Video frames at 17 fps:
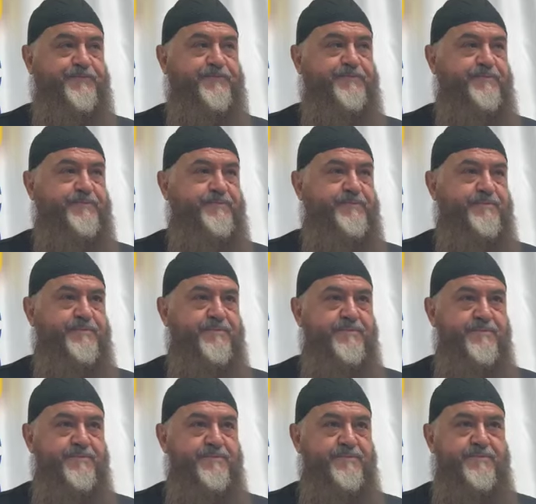
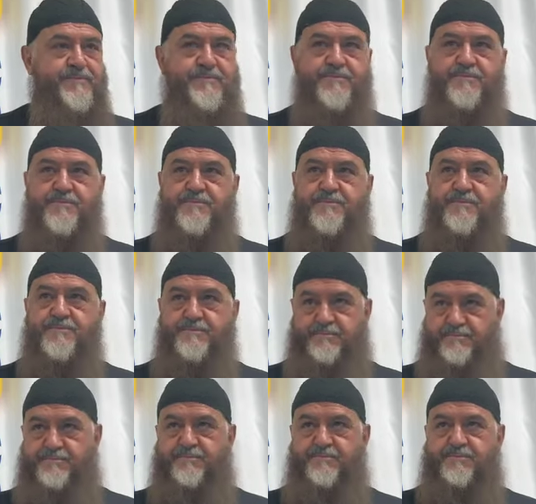(silence)